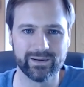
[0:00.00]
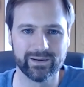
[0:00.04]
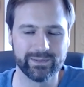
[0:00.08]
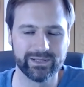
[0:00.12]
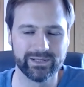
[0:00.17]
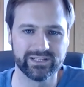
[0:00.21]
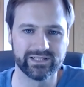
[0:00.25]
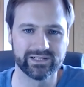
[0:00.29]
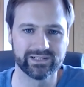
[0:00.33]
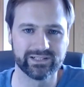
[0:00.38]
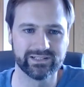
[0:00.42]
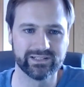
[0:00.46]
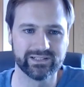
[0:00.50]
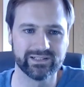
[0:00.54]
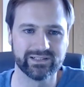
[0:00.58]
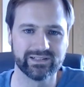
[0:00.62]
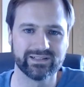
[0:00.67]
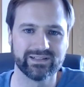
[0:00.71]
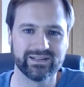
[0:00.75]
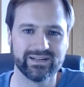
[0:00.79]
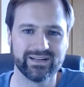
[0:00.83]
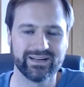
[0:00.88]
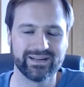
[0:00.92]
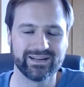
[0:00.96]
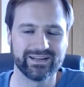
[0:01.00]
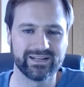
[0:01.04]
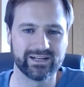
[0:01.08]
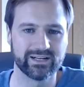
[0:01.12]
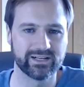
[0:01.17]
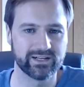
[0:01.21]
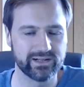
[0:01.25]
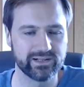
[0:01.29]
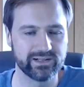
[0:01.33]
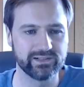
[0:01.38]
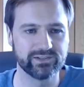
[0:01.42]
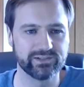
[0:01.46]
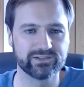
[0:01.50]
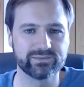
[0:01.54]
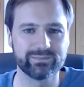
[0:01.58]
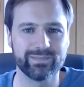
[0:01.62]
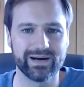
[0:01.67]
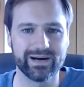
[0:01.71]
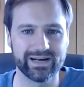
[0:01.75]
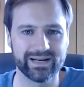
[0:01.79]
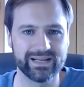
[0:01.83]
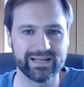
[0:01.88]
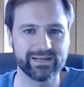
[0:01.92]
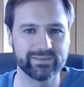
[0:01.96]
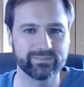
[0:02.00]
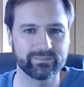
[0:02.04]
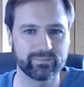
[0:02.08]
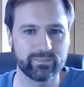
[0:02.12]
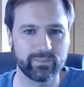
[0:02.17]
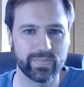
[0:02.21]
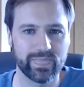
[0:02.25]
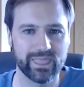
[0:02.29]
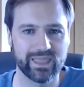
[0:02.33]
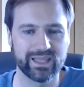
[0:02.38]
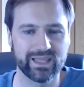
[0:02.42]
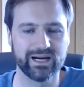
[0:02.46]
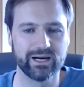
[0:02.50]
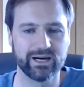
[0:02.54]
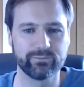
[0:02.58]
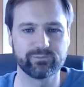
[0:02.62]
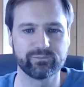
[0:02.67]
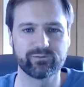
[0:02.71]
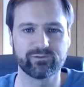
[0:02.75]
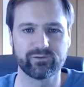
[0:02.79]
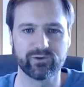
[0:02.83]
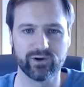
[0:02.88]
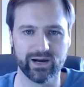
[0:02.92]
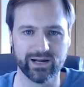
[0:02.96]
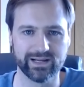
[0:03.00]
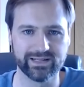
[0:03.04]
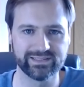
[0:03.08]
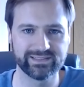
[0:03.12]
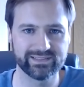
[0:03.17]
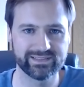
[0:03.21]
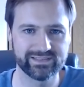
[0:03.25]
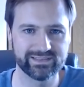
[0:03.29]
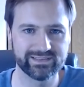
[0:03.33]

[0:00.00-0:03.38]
I mean, you're going to lose money up front.